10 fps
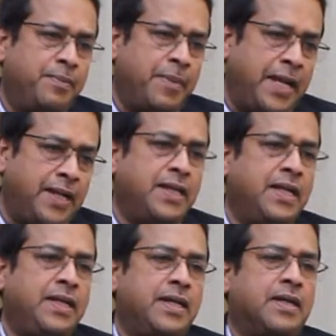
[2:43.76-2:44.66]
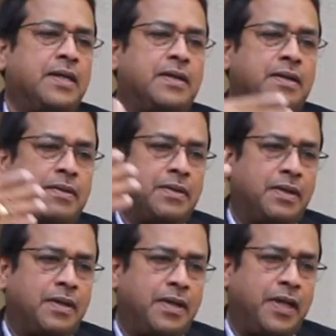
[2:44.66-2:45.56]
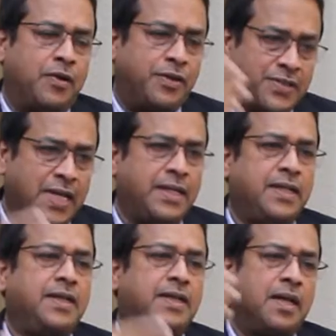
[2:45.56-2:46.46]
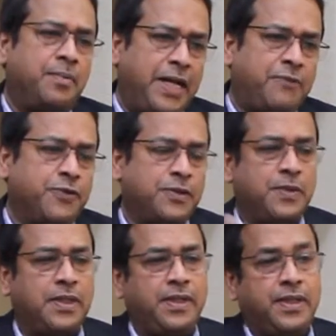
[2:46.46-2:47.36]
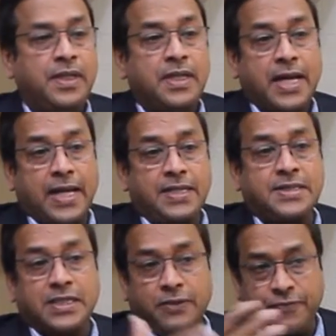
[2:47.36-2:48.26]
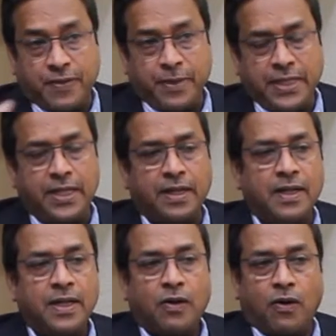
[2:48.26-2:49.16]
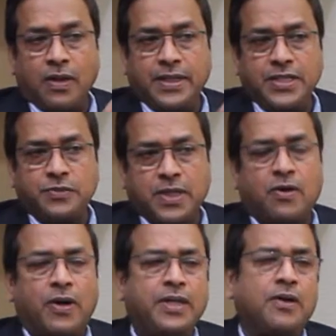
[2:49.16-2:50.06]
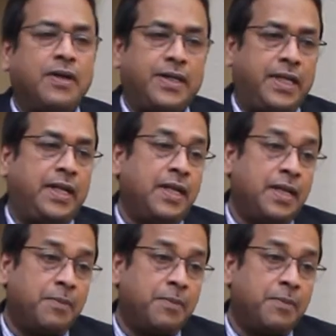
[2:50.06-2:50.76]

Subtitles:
made in India, designed in India, made for the world, and served from India. All these were coined already.